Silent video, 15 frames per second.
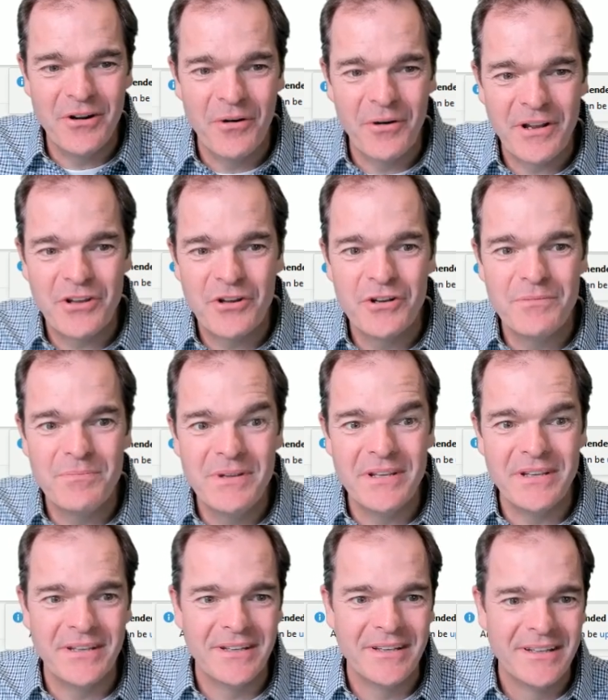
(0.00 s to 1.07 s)
could
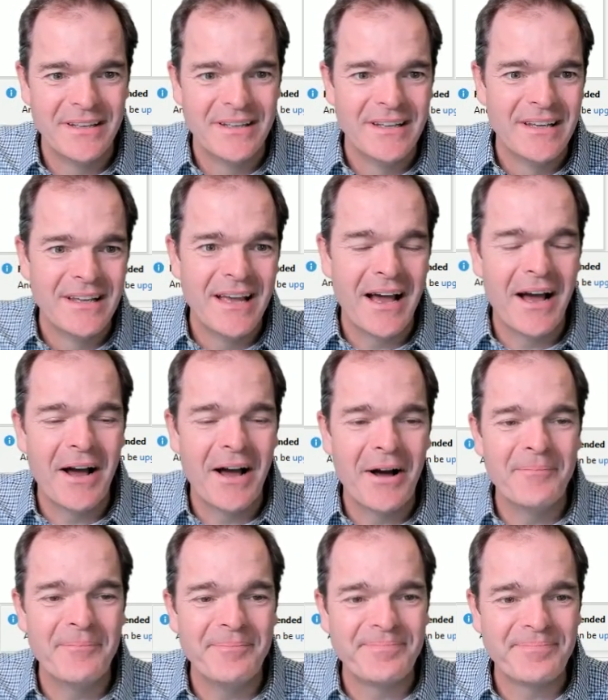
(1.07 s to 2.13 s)
be.
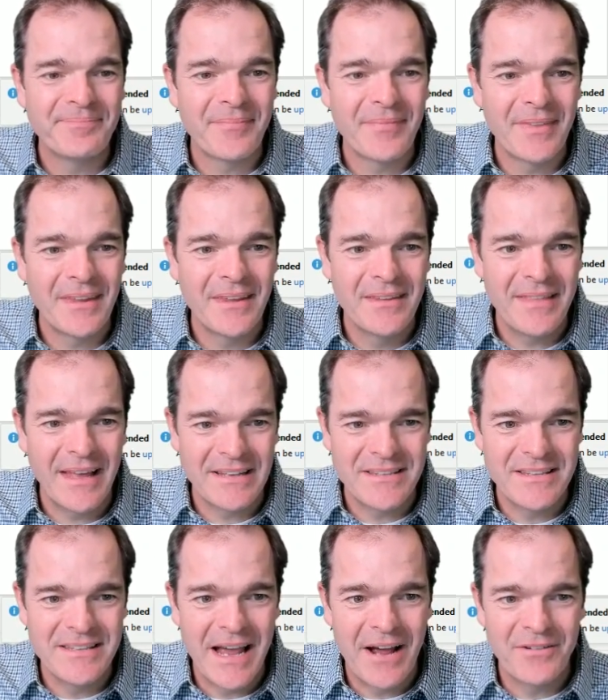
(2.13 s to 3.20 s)
That's the
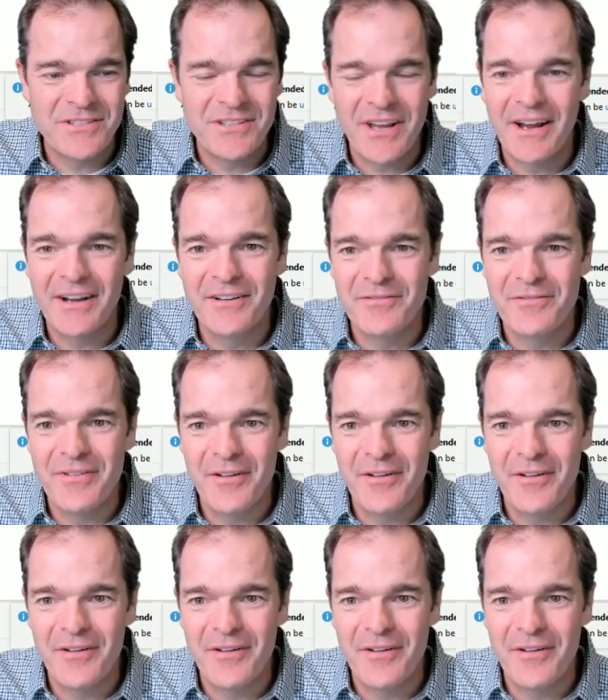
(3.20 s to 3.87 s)
downside of